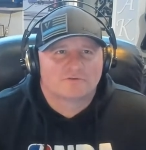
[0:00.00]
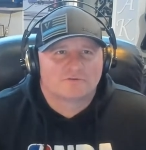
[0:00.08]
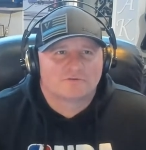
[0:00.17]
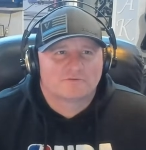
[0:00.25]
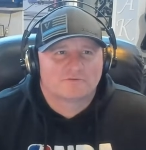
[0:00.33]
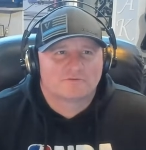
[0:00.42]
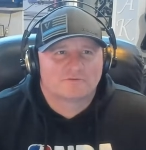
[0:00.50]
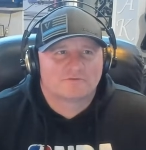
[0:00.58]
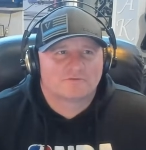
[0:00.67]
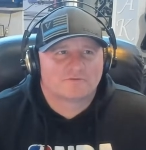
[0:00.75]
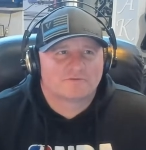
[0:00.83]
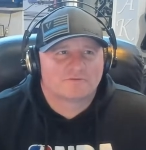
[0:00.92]

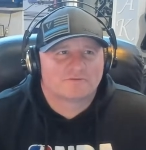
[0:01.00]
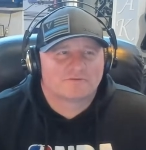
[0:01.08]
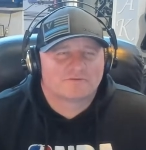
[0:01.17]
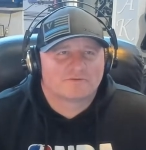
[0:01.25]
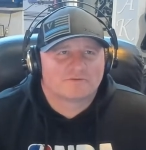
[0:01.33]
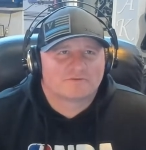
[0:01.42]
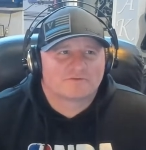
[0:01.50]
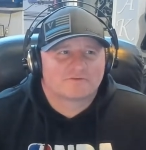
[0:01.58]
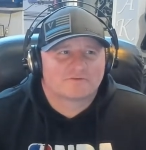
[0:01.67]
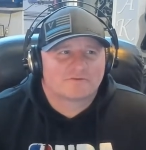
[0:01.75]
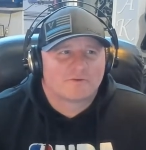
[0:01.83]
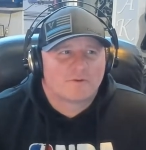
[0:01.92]

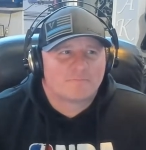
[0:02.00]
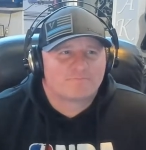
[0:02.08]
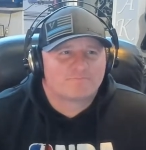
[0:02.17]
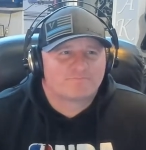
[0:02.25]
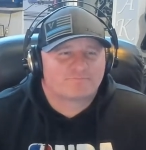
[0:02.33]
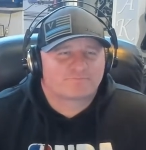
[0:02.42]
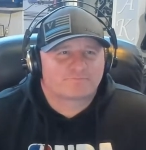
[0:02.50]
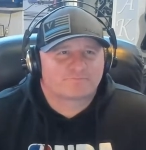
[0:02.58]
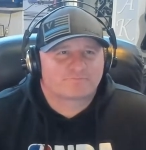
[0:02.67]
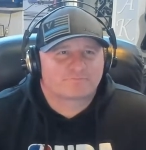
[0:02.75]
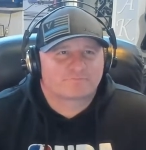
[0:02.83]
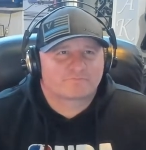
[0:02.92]

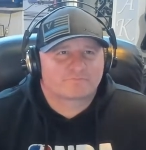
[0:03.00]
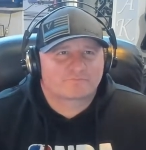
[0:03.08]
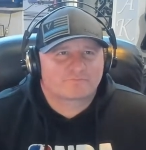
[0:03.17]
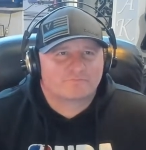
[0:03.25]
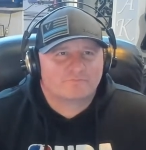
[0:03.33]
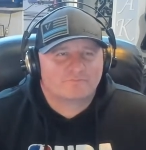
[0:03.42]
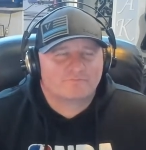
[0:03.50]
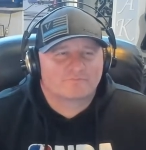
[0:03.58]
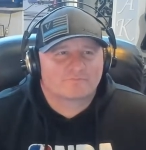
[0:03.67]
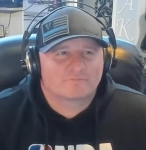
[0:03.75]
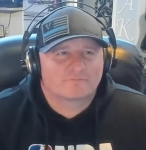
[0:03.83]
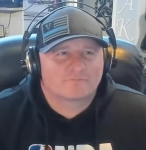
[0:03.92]

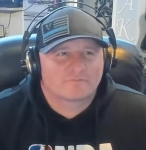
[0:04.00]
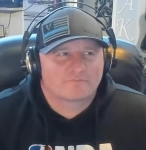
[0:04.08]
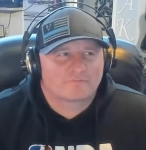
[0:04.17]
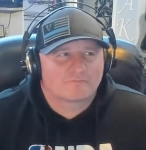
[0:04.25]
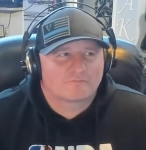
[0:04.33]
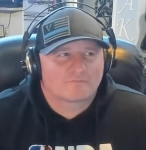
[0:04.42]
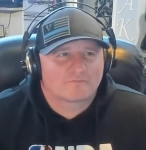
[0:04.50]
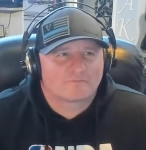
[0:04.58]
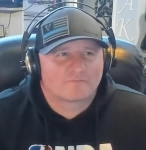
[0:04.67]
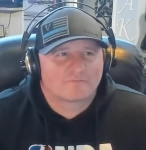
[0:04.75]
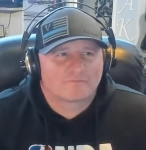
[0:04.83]
(no one is talking)